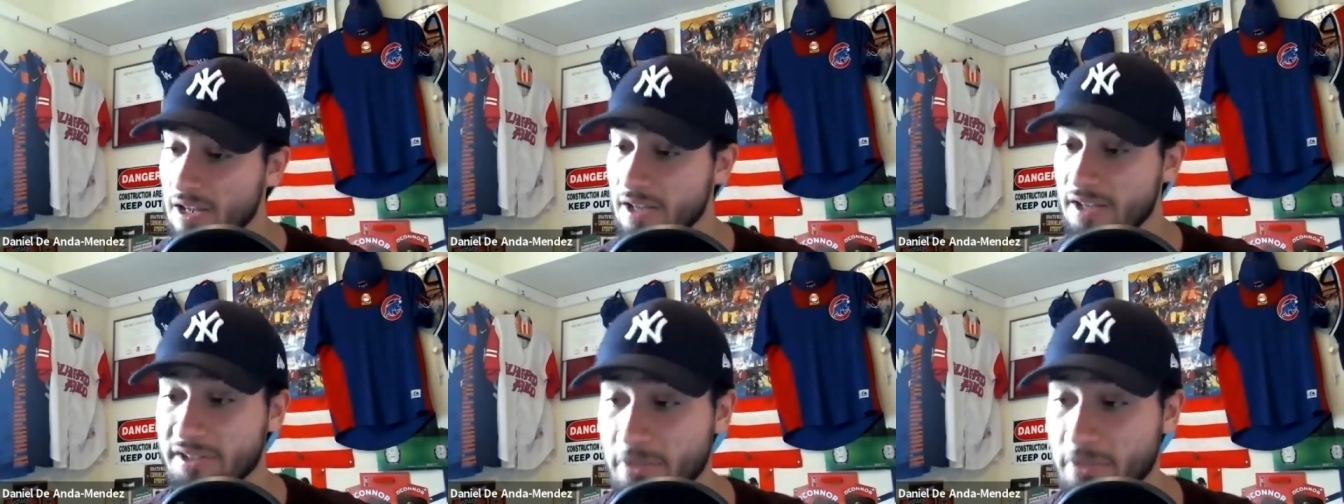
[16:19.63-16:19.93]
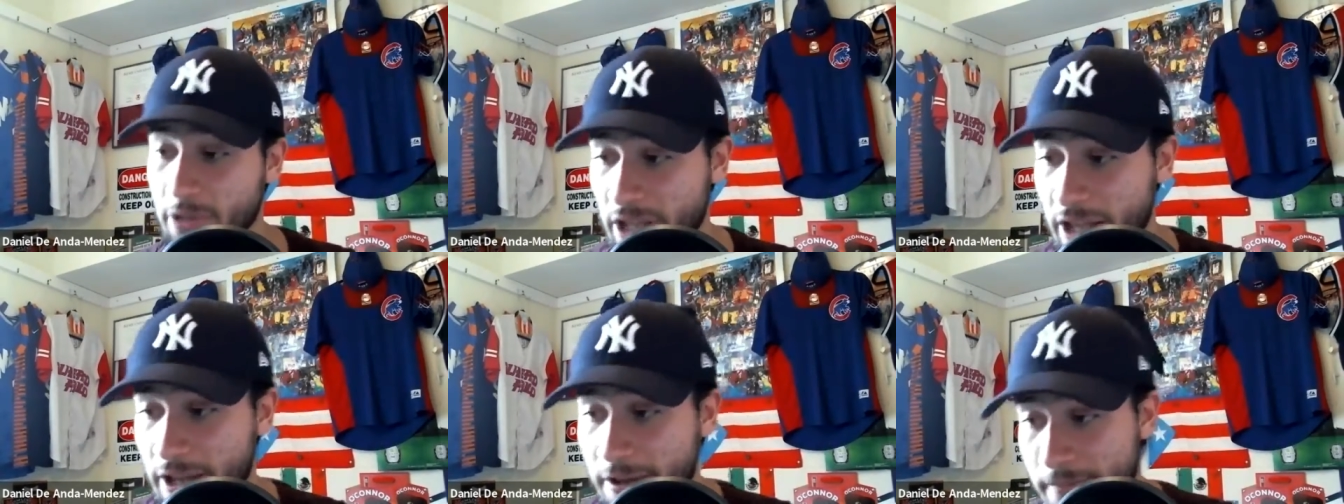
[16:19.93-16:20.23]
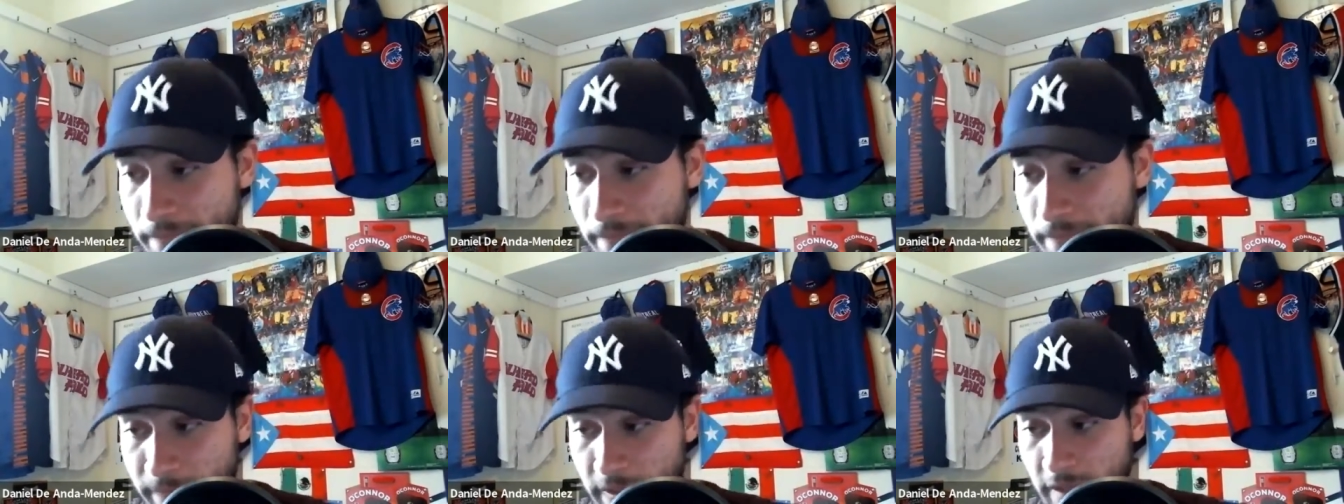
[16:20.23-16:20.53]
So yeah,
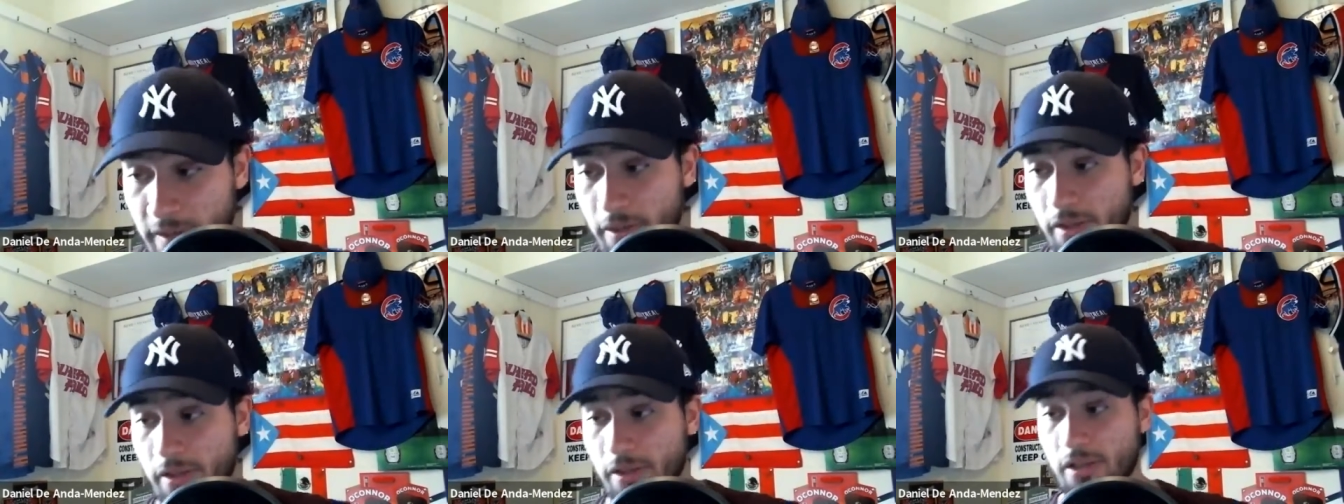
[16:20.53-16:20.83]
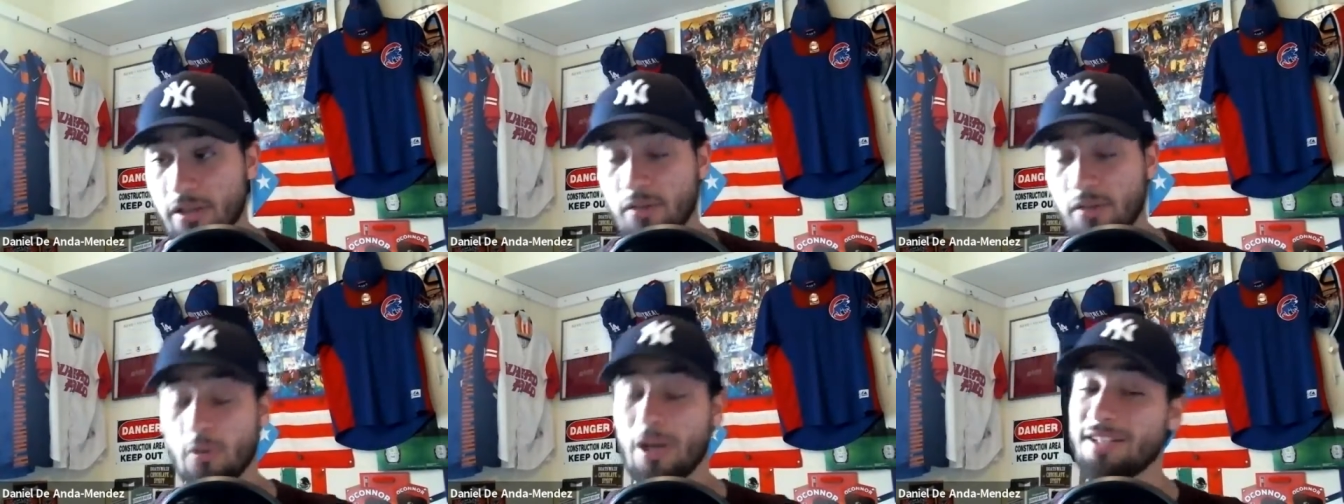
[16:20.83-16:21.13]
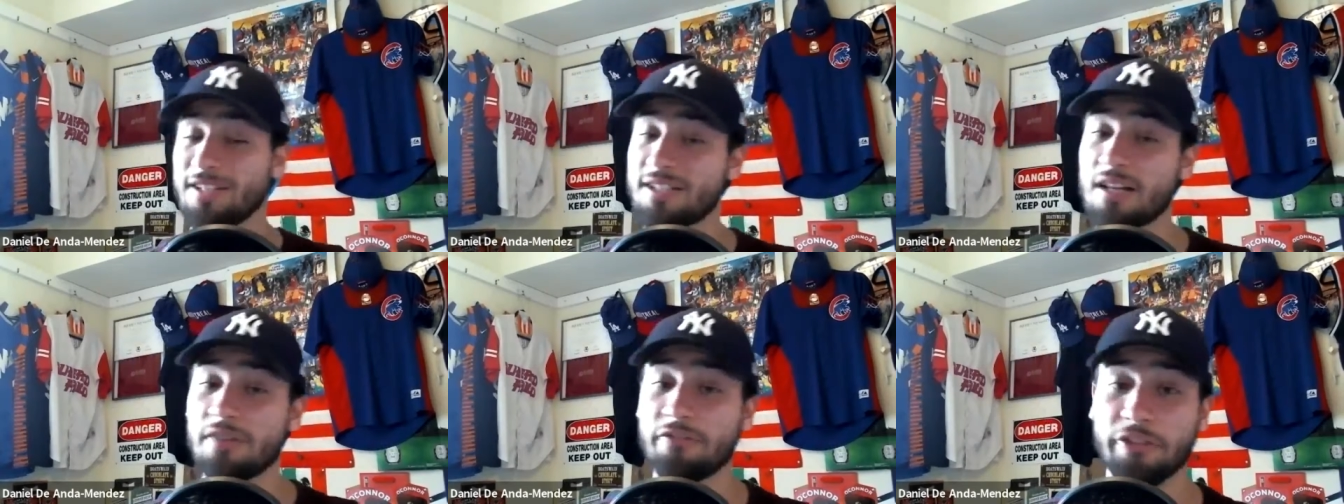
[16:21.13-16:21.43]

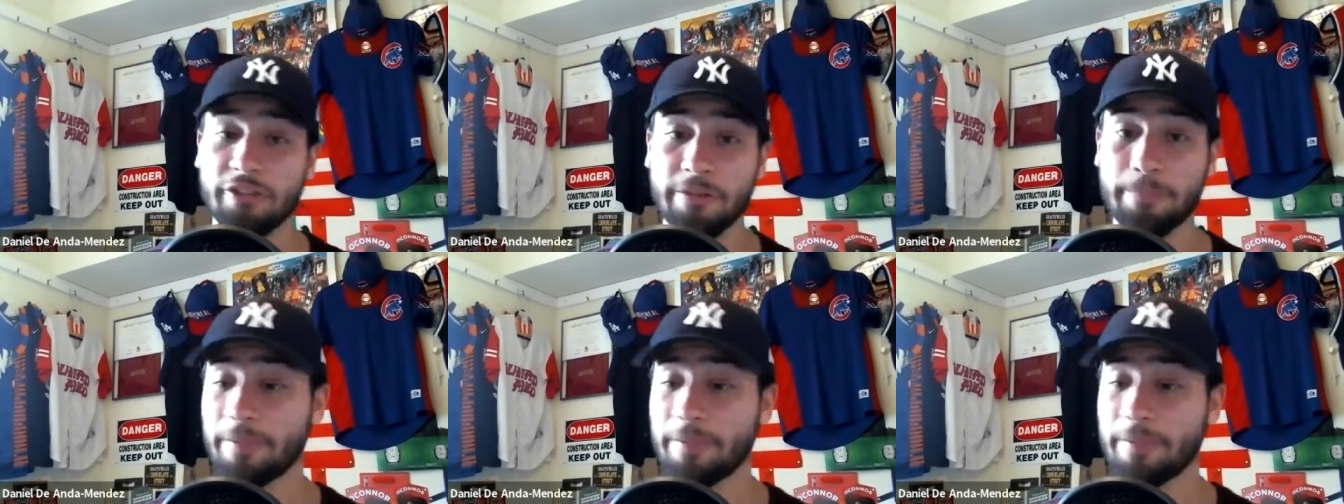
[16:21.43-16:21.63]
watch out for the